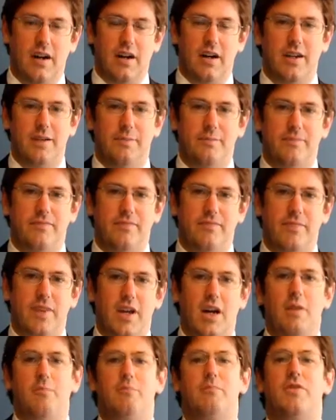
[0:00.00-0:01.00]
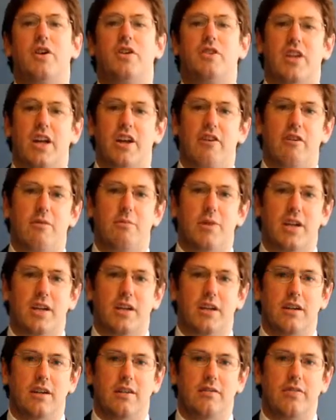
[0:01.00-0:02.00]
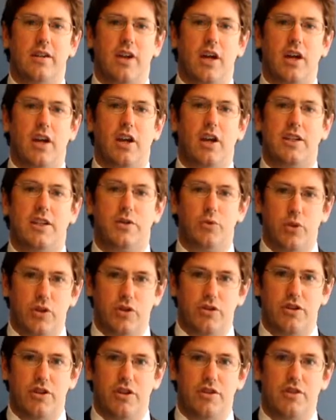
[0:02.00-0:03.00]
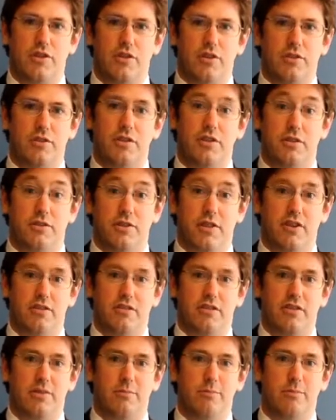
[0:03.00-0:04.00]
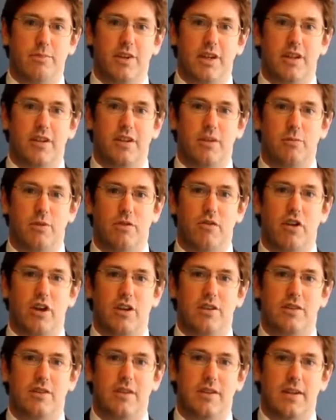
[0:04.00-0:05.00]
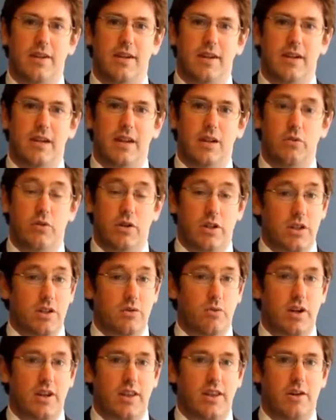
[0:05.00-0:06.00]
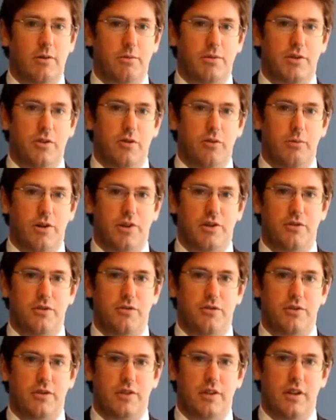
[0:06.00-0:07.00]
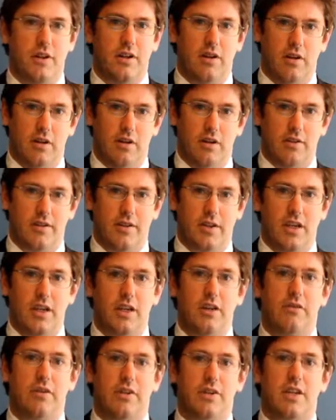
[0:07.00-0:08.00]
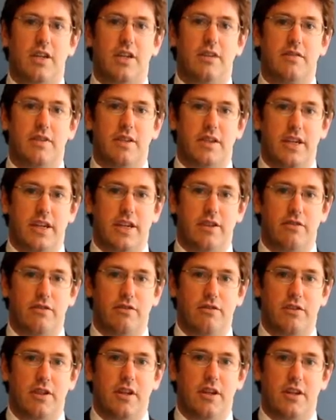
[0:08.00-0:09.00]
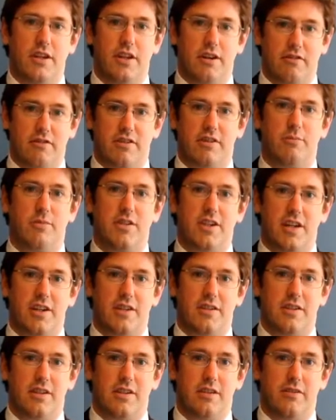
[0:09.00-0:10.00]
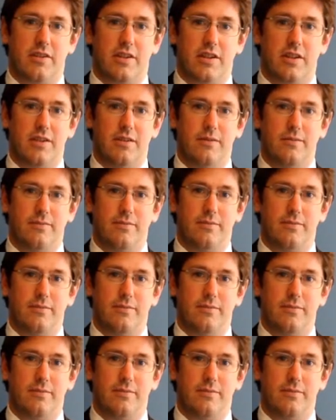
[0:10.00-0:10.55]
Hi, I'm Dr. Metcalfe, and I'd like to introduce you to Terrorism and Human Rights, which is one of the optional modules on the University of St Andrews Terrorism Studies certificate.